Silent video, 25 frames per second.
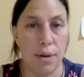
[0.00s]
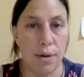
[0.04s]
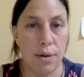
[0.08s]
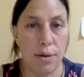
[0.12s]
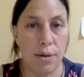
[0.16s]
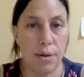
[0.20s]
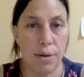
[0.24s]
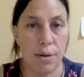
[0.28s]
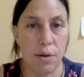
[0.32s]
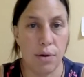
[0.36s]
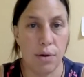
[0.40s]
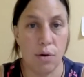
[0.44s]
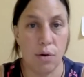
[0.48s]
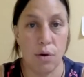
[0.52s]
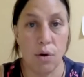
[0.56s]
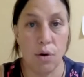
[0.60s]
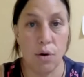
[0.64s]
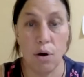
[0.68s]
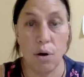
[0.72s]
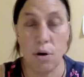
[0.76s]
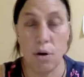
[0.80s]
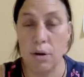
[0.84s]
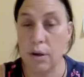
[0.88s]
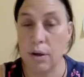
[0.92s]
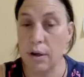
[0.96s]
so you
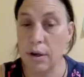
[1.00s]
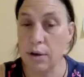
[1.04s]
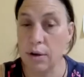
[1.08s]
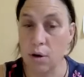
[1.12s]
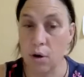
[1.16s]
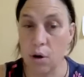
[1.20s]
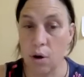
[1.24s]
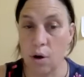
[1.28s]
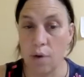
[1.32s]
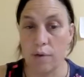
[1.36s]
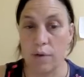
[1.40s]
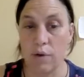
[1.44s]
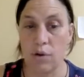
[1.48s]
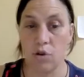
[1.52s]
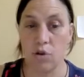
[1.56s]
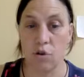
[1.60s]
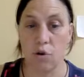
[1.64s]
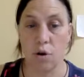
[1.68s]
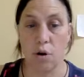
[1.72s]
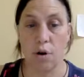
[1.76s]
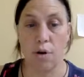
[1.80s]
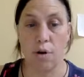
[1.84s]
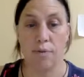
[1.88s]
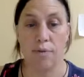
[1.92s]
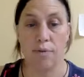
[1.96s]
can't let go but you
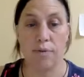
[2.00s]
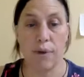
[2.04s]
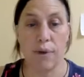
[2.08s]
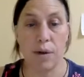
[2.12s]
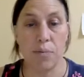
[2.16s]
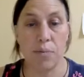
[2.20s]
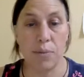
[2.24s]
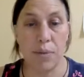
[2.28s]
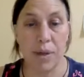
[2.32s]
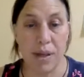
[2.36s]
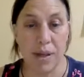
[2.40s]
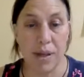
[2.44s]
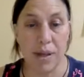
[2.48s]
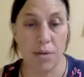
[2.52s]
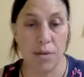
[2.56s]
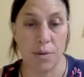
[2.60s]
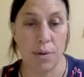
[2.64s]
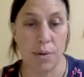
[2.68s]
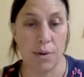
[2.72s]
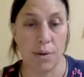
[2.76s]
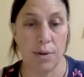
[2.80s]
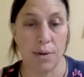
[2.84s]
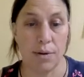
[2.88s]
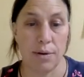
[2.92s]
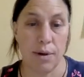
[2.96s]
can't find peace
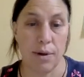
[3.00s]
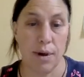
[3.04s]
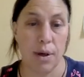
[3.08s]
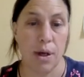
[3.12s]
with it.